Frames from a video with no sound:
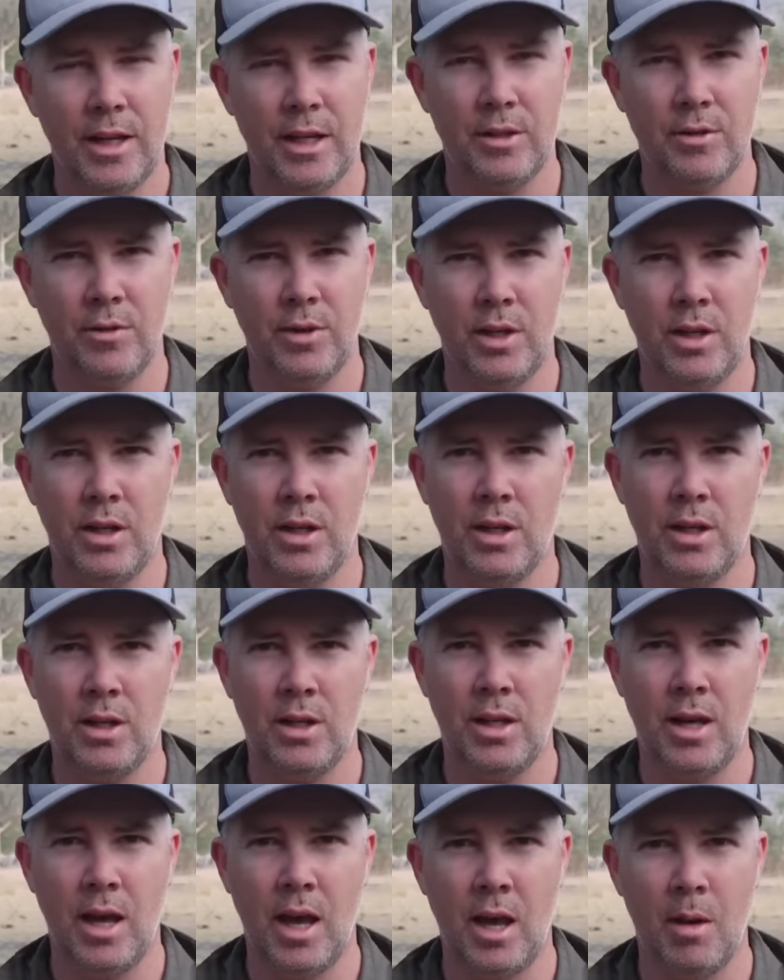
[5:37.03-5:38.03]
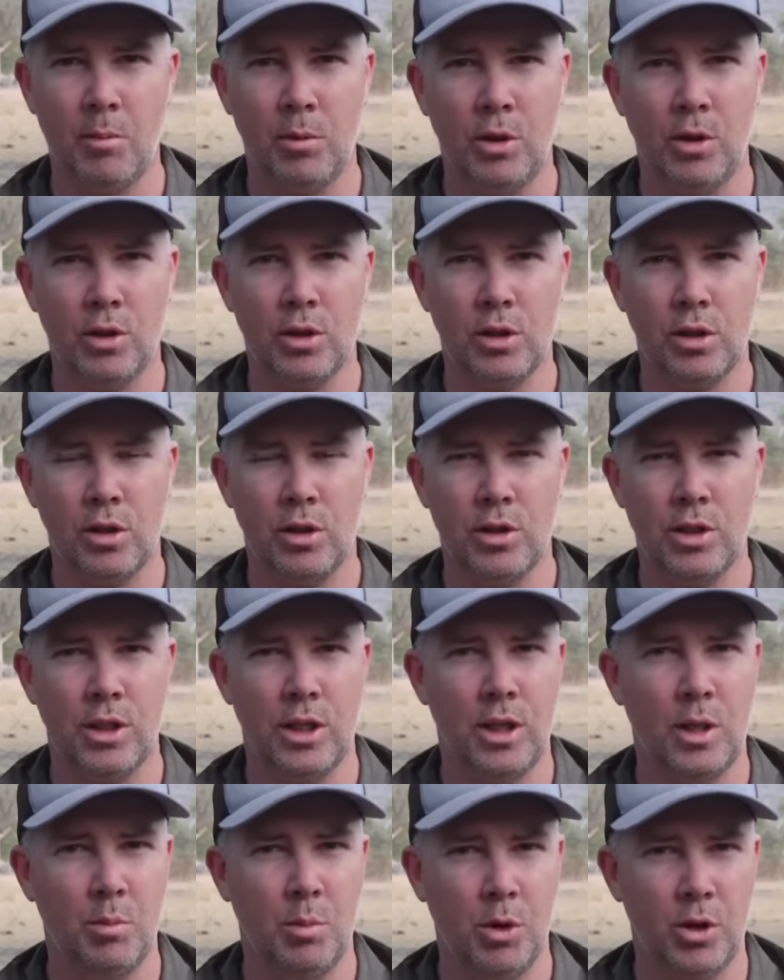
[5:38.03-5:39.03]
that's fitted into the M-LOK slots
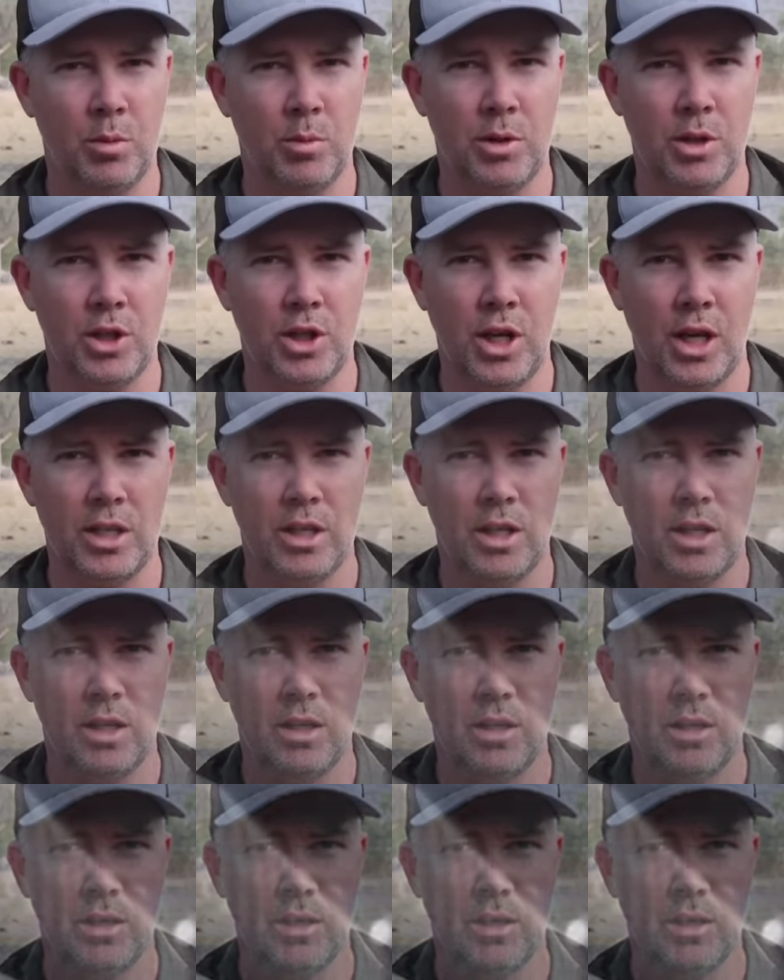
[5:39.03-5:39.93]
in the bottom of the chassis.